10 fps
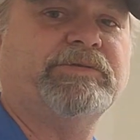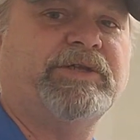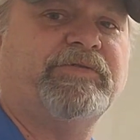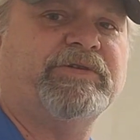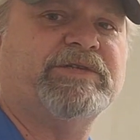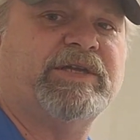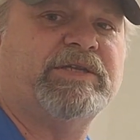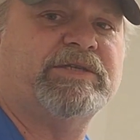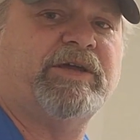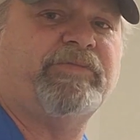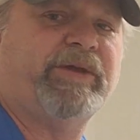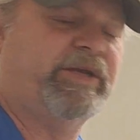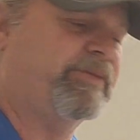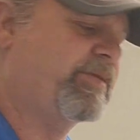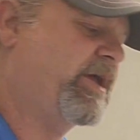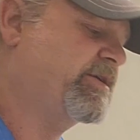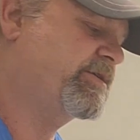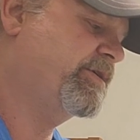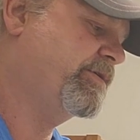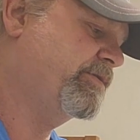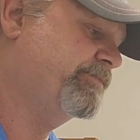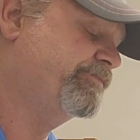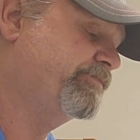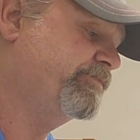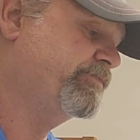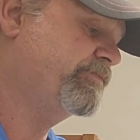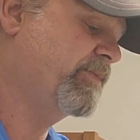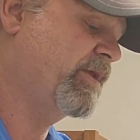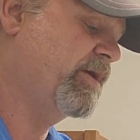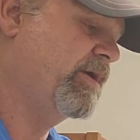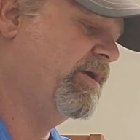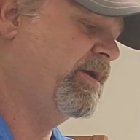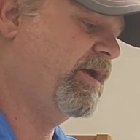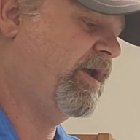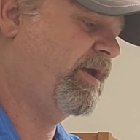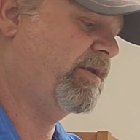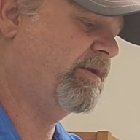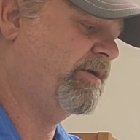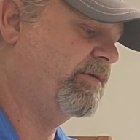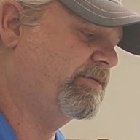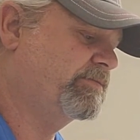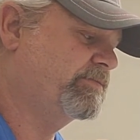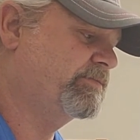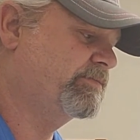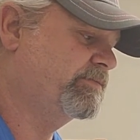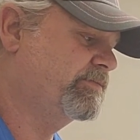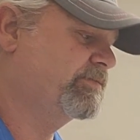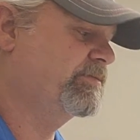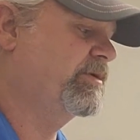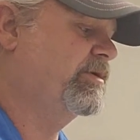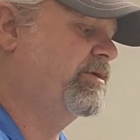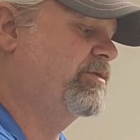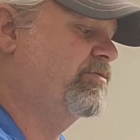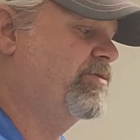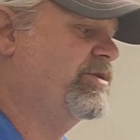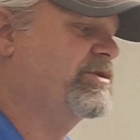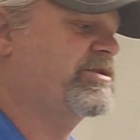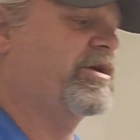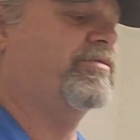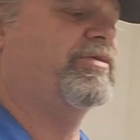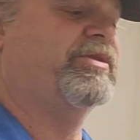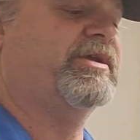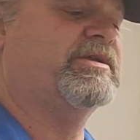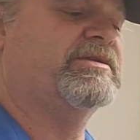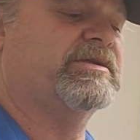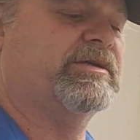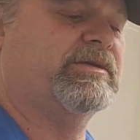different seeds that I picked up last year. And we'll just start with these